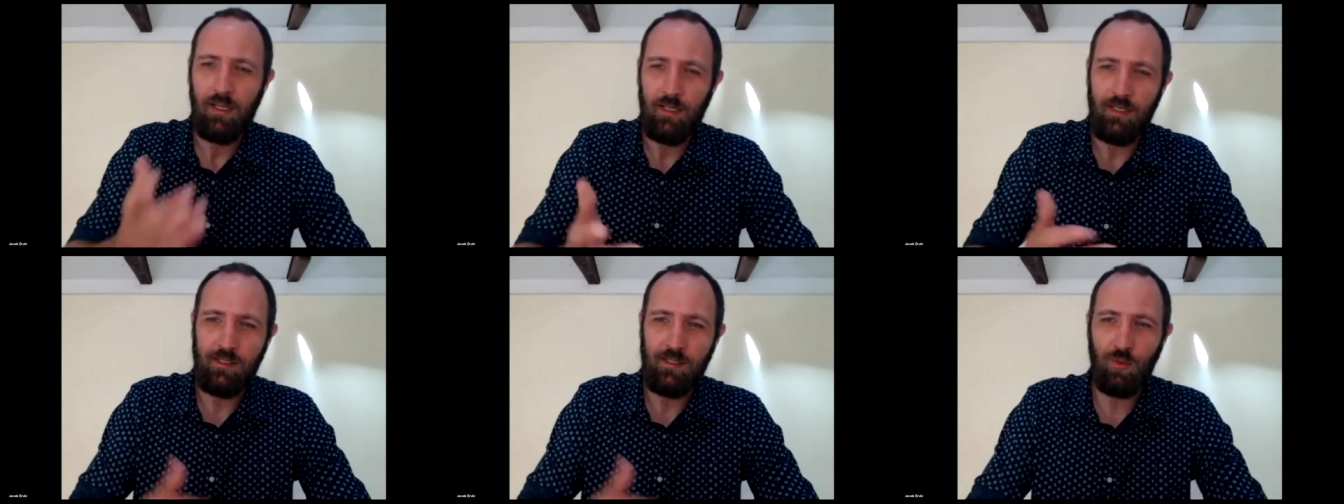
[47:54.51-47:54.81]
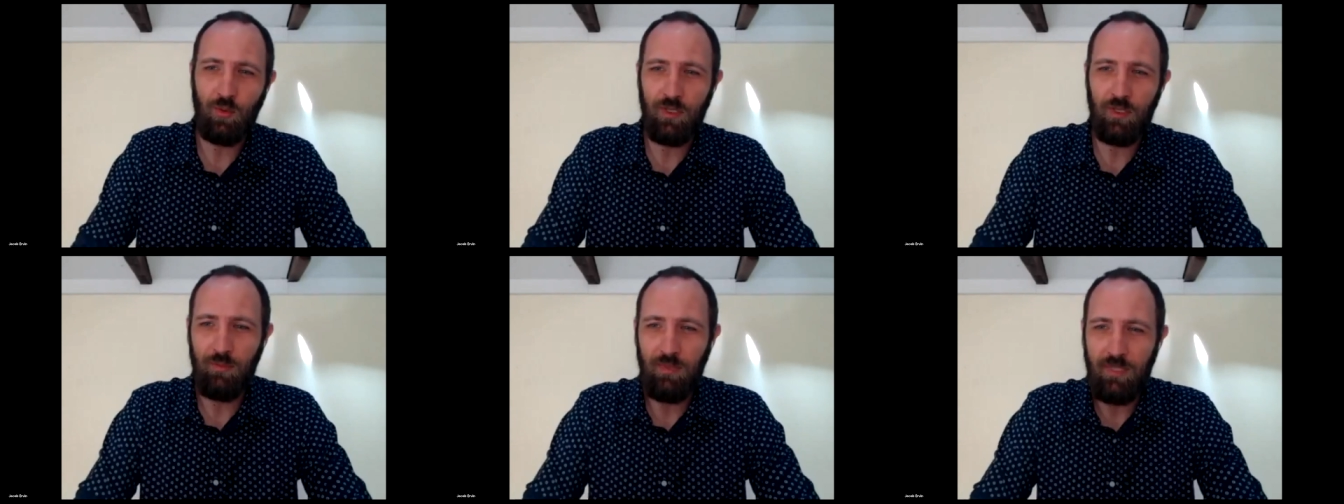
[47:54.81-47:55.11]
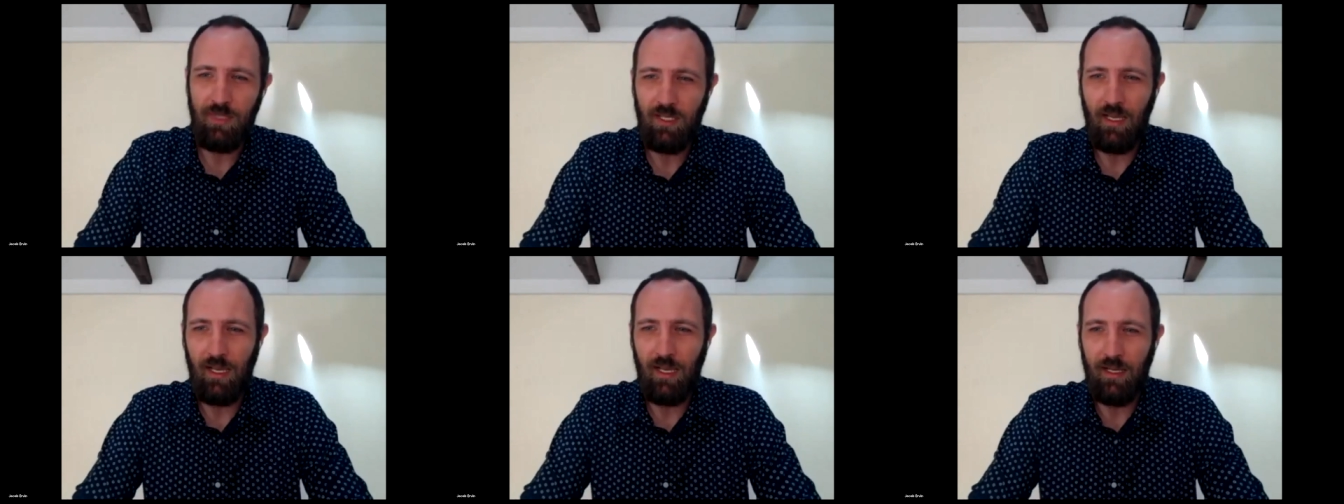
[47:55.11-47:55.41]
He's going to
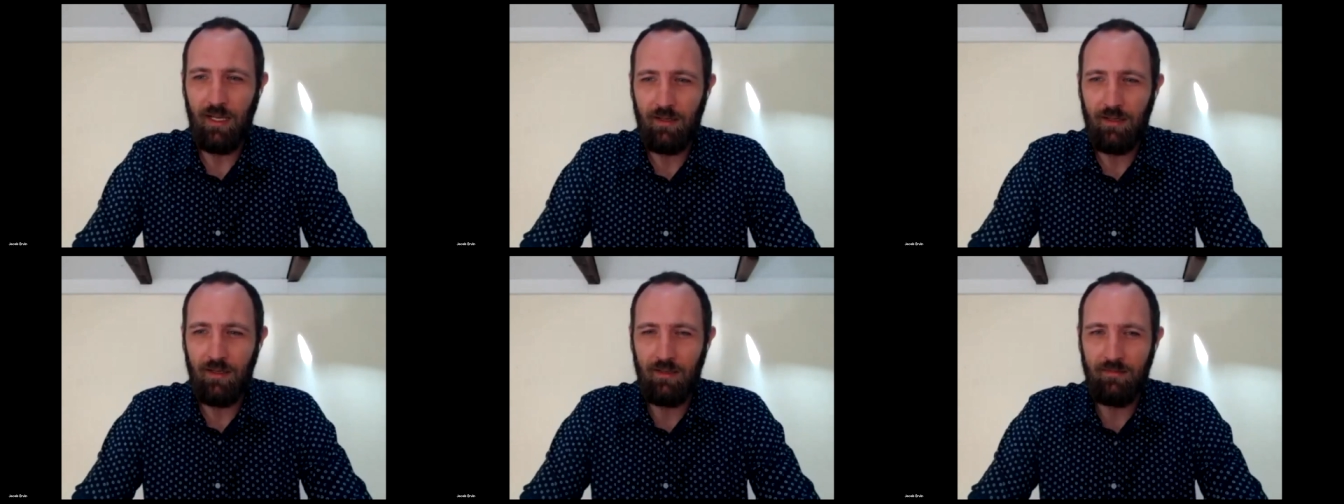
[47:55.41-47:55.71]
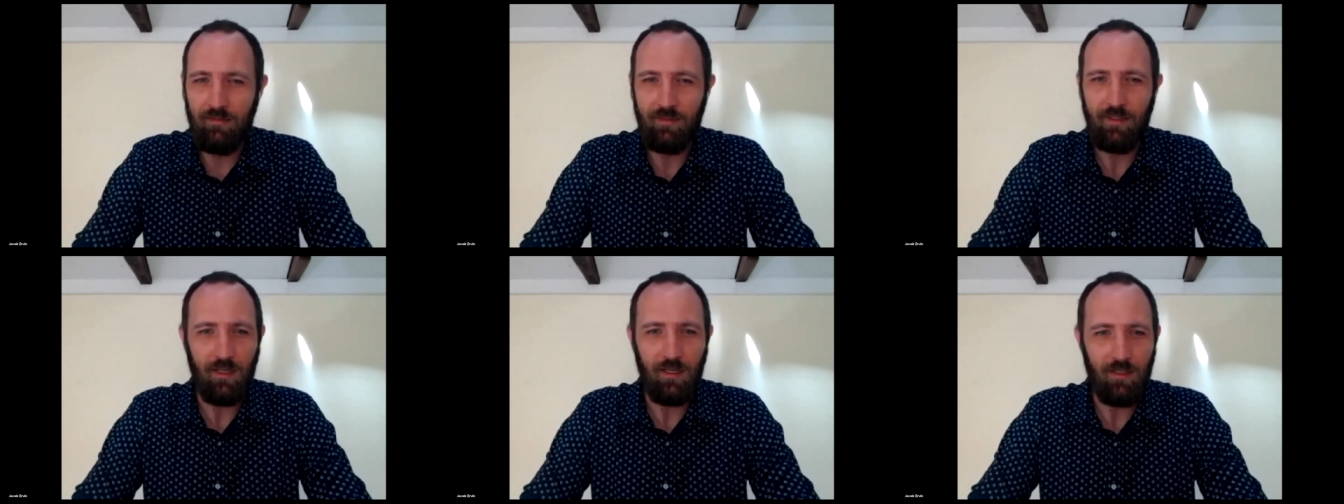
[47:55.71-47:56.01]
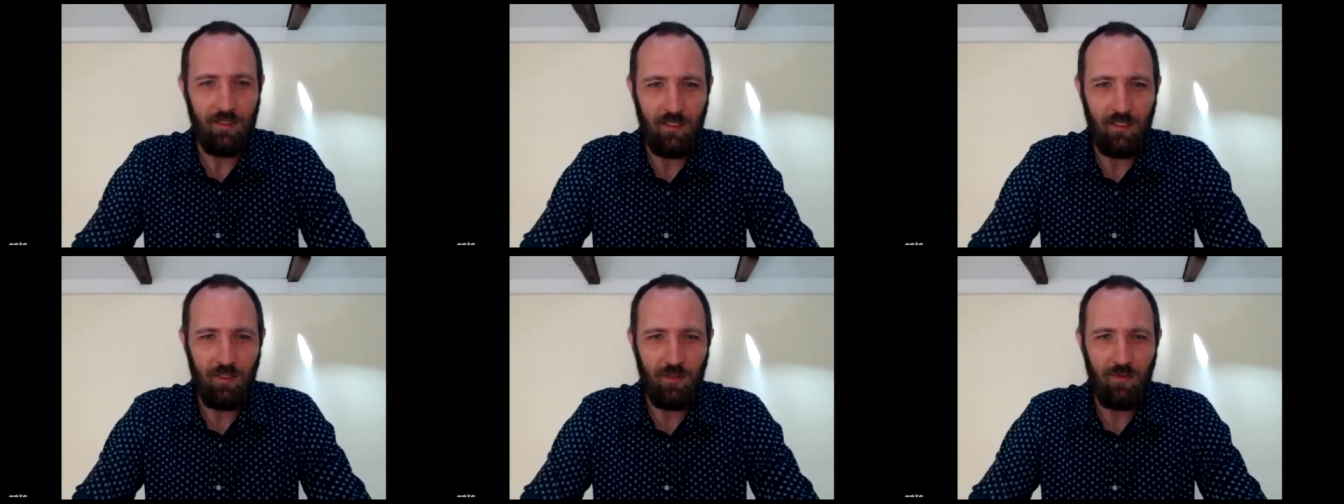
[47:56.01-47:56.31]
be at
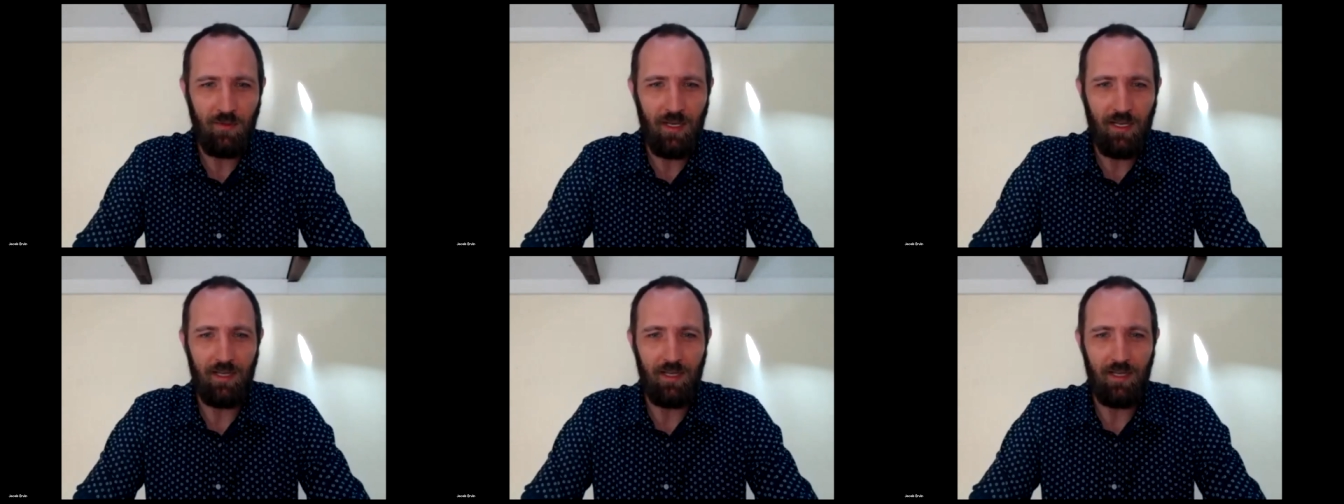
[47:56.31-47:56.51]
VRTO